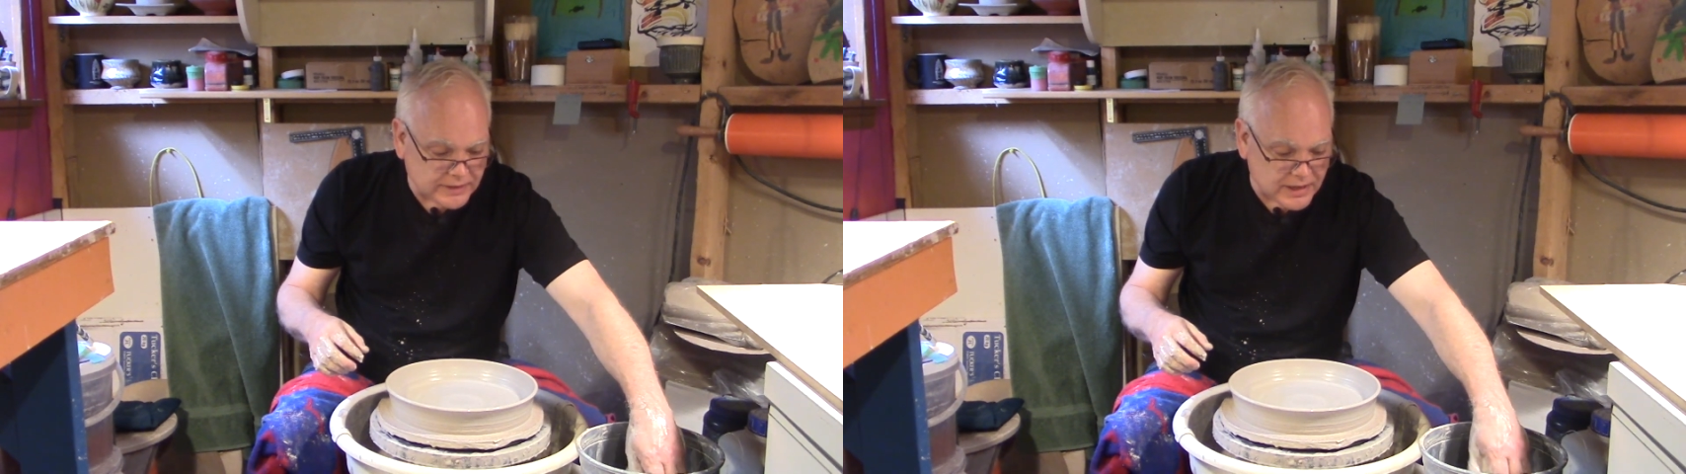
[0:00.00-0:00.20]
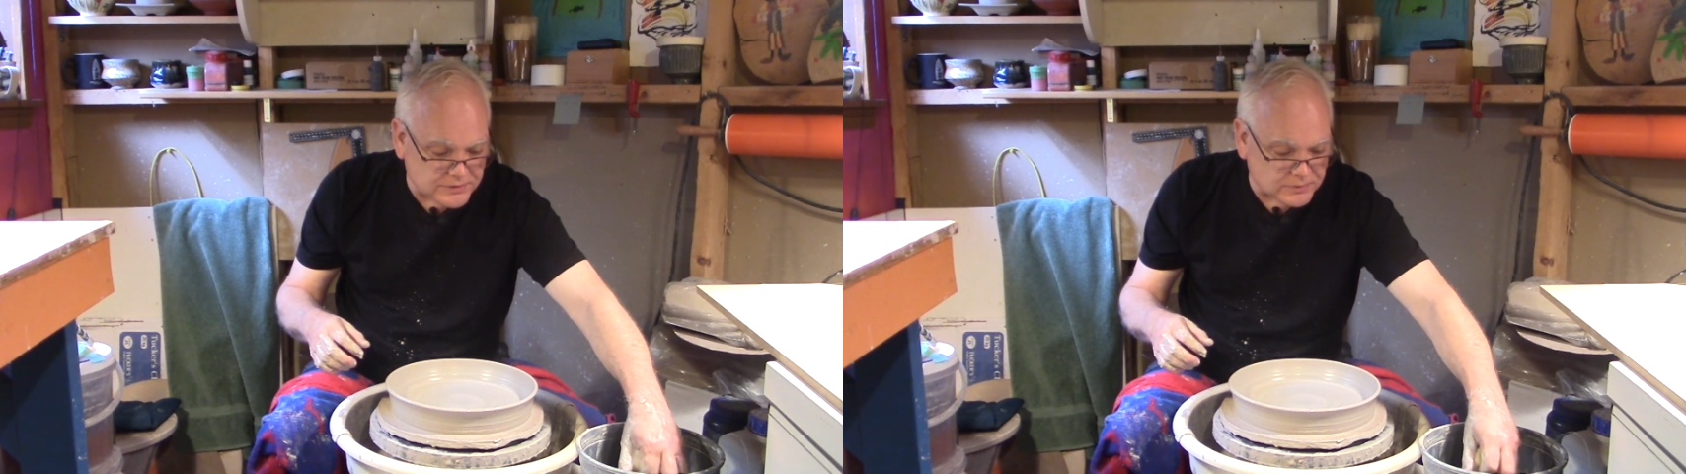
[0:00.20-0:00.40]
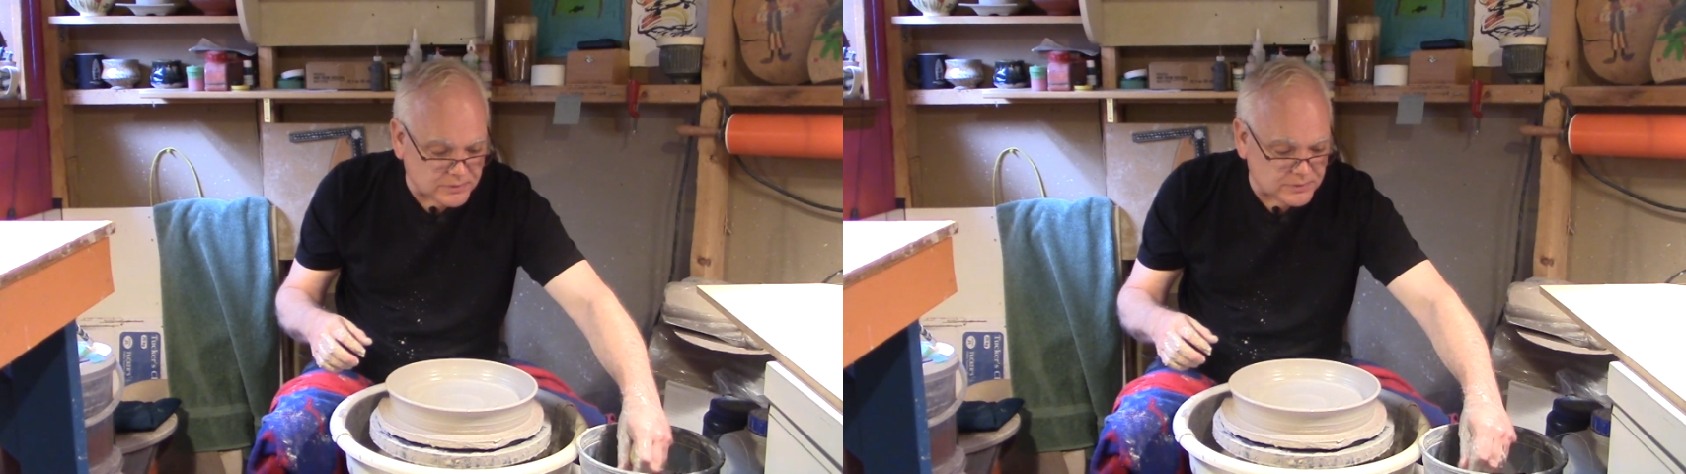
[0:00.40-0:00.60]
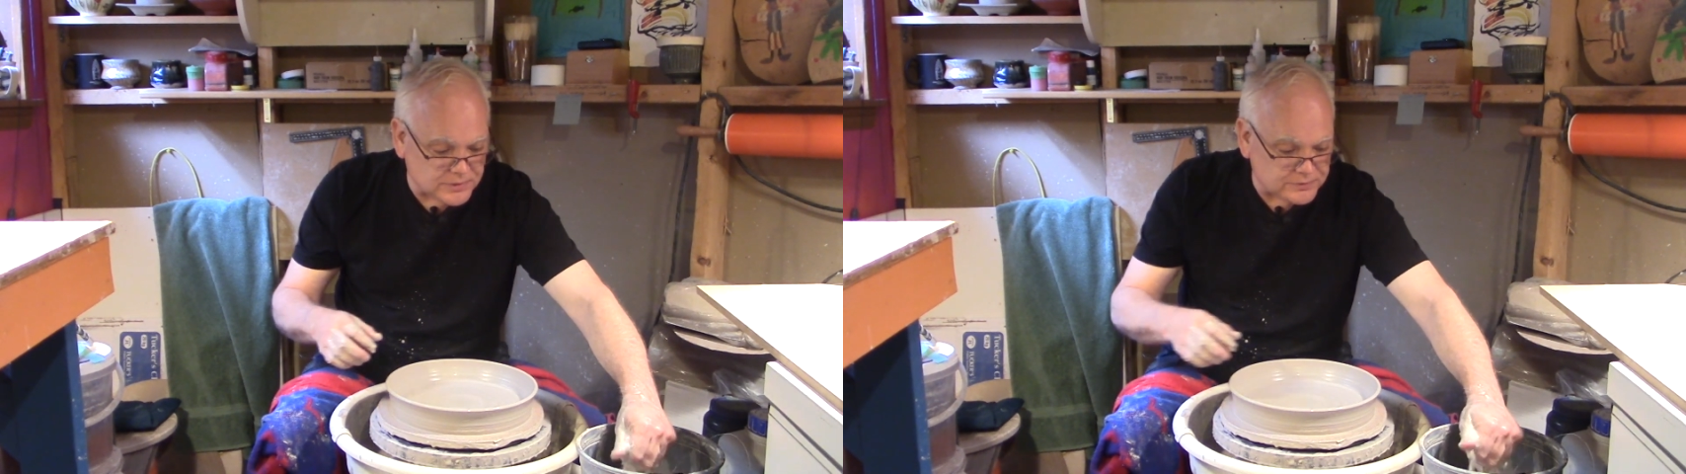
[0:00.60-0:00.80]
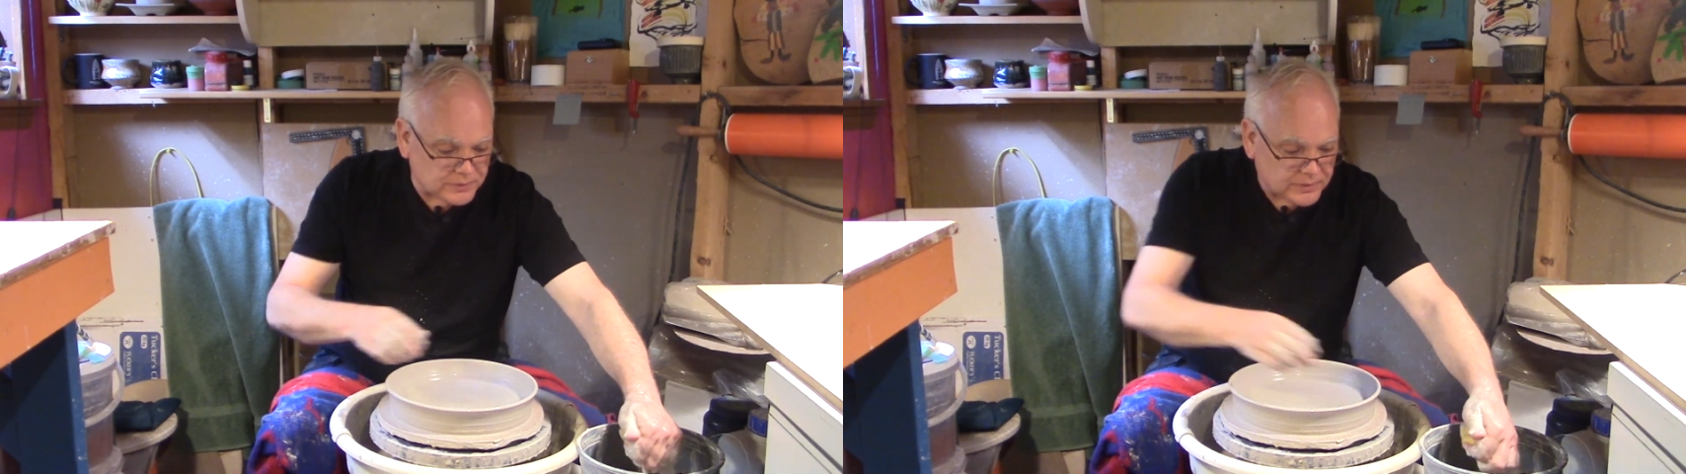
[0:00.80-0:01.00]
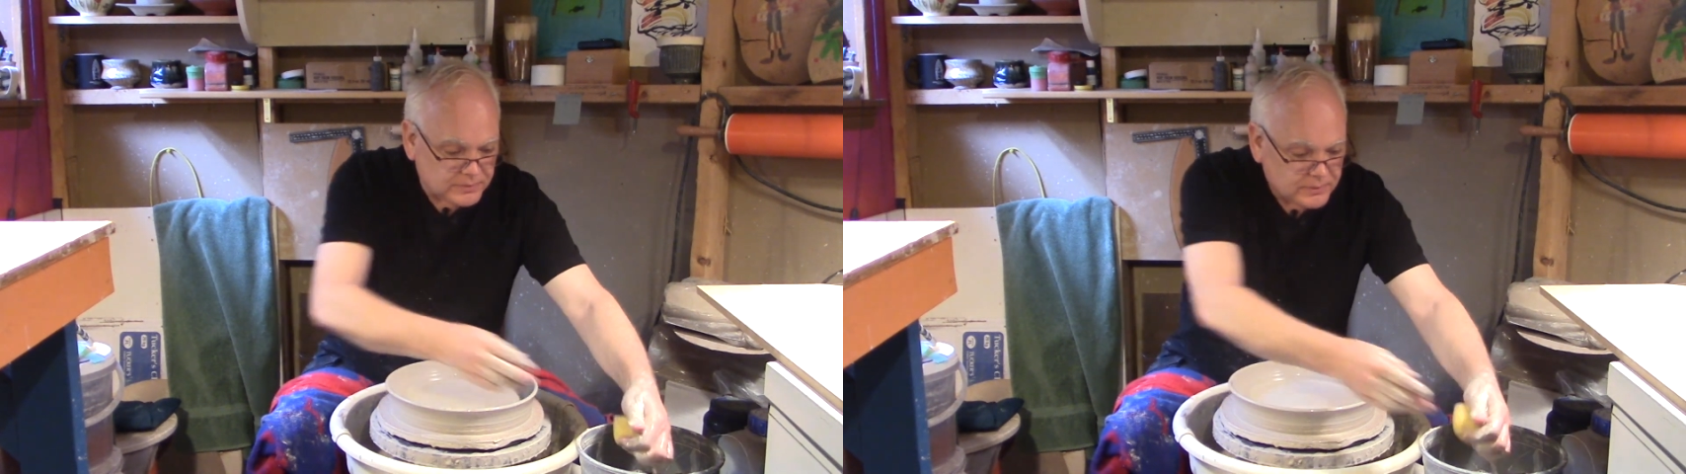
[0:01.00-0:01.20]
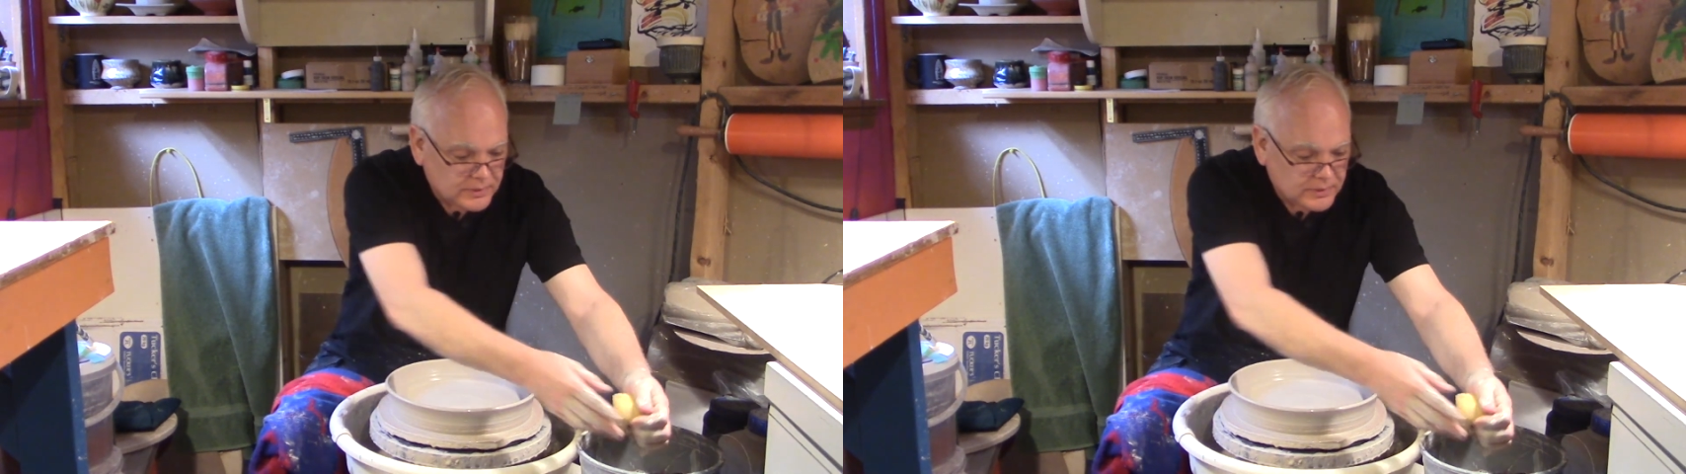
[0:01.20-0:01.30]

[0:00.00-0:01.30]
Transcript: casseroles for